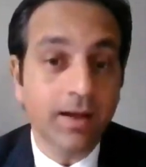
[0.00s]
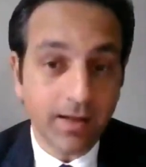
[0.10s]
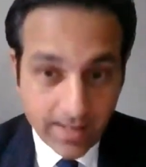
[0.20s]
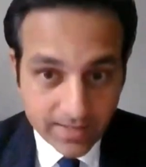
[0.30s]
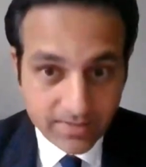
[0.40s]

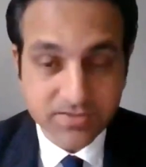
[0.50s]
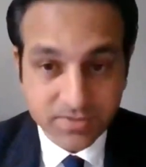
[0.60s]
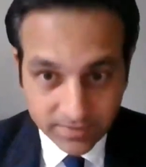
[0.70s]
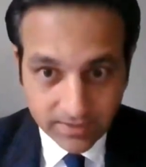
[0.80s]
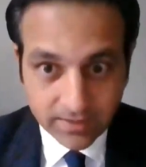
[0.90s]
Hence
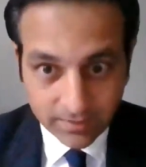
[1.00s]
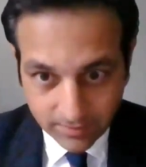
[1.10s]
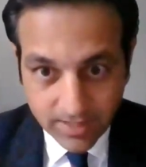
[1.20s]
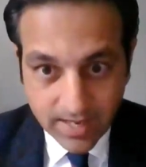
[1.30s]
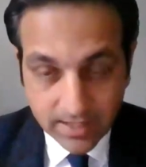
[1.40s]
the
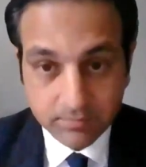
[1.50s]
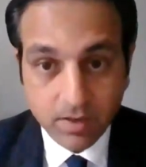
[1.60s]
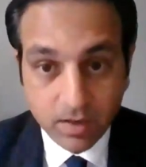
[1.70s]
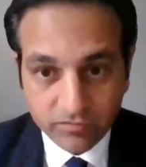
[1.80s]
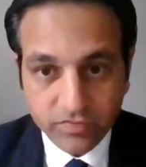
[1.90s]
name
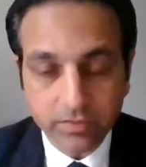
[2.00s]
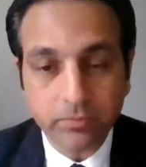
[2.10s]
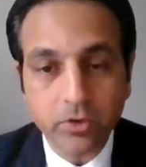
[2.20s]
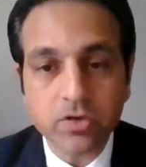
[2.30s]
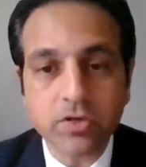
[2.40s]
of the
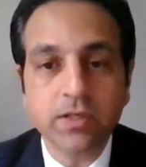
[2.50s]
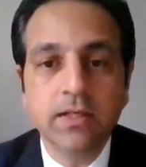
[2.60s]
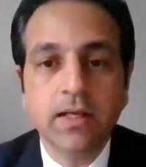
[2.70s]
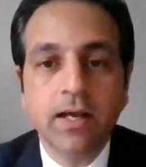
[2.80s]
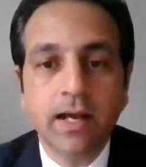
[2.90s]
book.
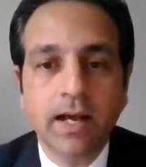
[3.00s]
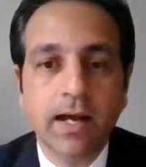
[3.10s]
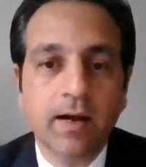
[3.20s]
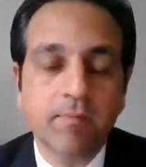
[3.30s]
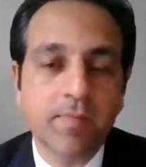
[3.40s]

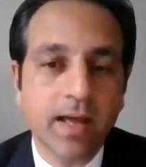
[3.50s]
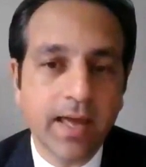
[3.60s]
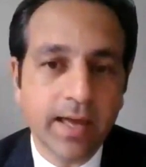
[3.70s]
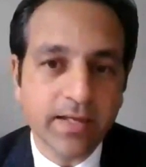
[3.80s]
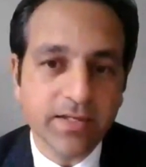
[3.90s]

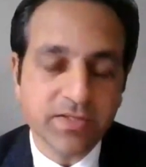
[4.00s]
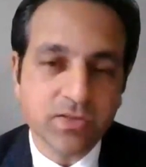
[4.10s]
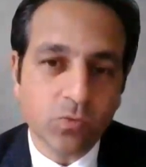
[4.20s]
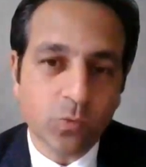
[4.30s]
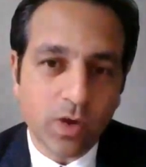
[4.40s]
And
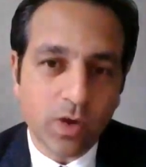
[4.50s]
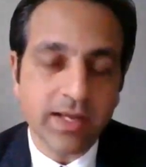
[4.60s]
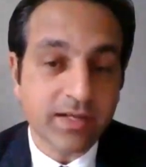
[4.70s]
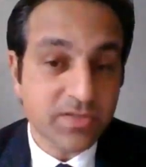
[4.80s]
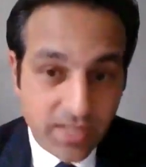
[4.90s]
what
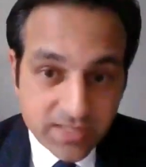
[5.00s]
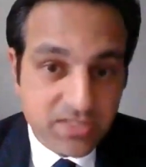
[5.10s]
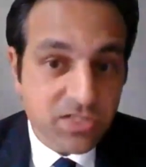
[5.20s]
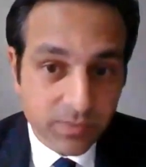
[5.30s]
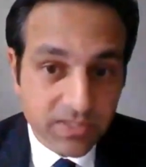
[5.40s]

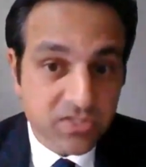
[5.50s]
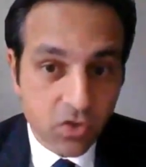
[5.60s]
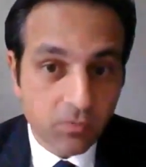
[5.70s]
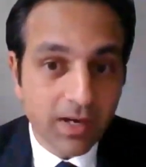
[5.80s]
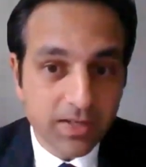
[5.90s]
excites me so
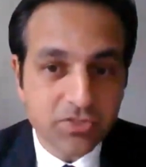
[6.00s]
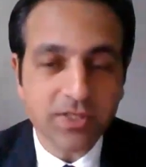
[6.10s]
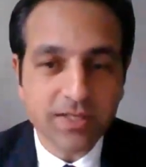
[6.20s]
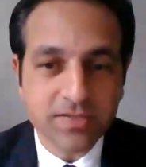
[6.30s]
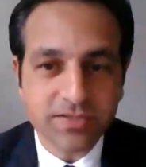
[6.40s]
much
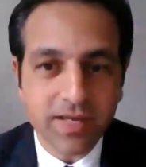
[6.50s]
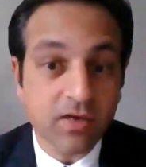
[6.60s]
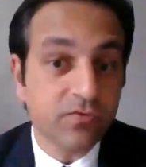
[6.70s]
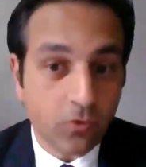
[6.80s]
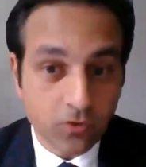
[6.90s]
is that,
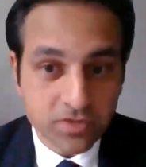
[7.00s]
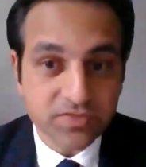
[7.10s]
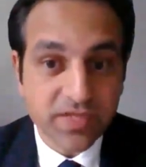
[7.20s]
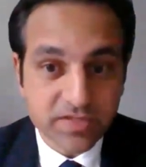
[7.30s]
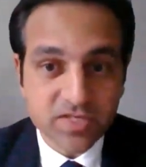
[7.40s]
of course,
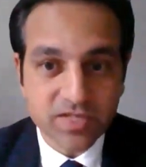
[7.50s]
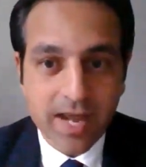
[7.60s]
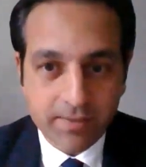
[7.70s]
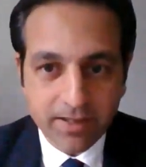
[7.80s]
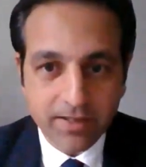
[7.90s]
this is an
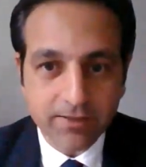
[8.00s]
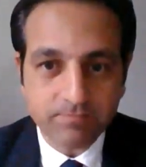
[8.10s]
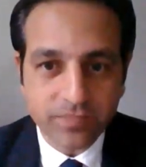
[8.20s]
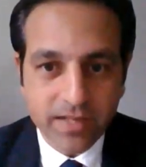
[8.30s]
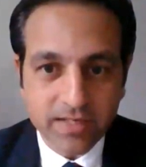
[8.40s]
epic
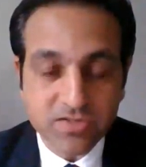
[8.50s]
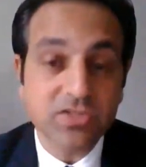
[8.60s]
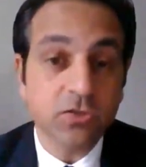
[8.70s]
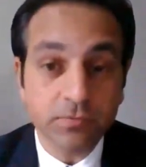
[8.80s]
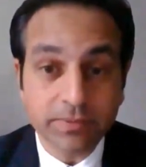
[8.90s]
that is
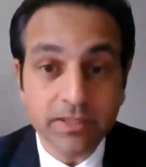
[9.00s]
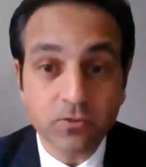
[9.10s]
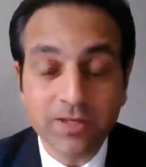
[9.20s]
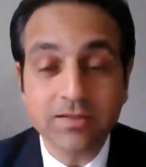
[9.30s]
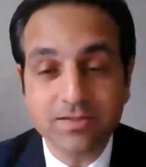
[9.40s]
still being
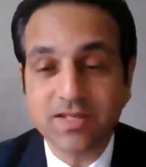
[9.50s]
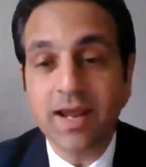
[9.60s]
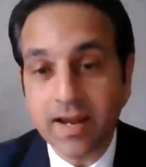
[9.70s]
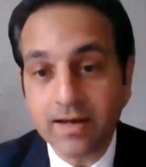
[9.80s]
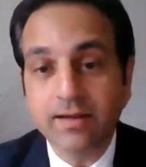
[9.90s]
written
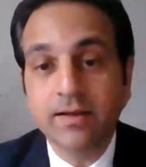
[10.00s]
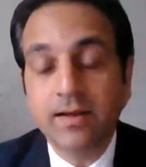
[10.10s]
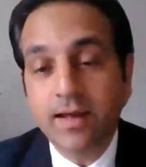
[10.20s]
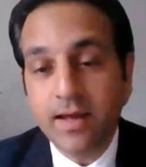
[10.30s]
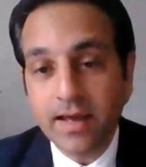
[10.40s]
today.
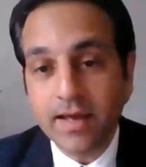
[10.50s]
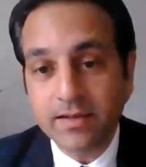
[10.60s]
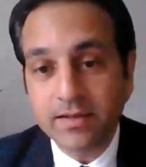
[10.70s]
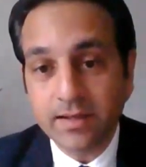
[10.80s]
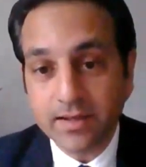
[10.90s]

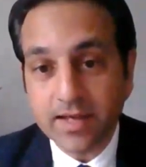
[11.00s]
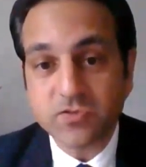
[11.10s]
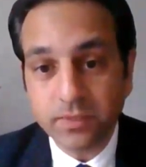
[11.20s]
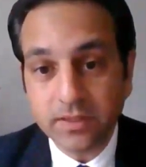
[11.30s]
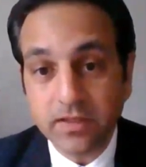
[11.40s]
And it has
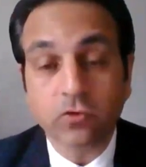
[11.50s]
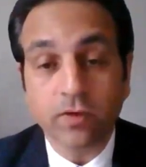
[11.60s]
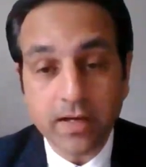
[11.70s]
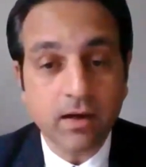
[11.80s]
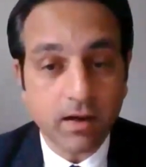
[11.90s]
been a
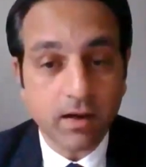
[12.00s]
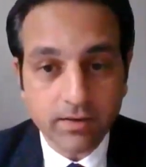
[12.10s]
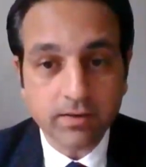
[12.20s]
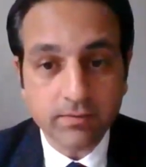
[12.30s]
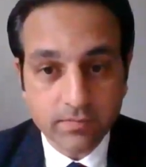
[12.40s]
great
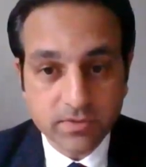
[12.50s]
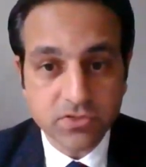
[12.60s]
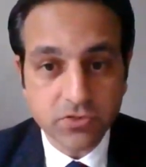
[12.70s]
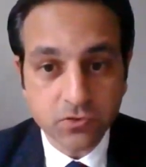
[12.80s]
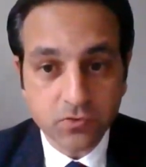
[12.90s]
honor
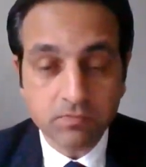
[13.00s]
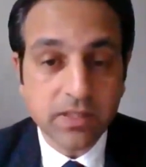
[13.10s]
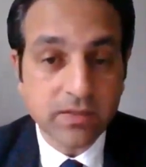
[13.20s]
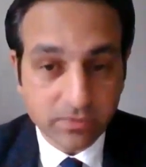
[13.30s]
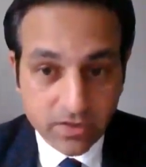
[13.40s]
to
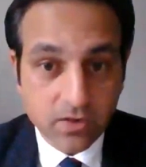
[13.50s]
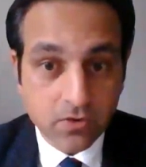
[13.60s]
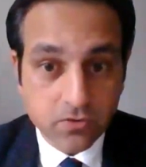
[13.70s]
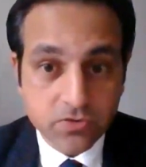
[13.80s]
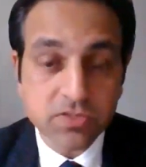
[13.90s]
meet
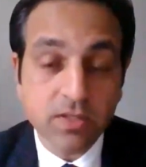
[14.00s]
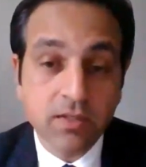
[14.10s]
those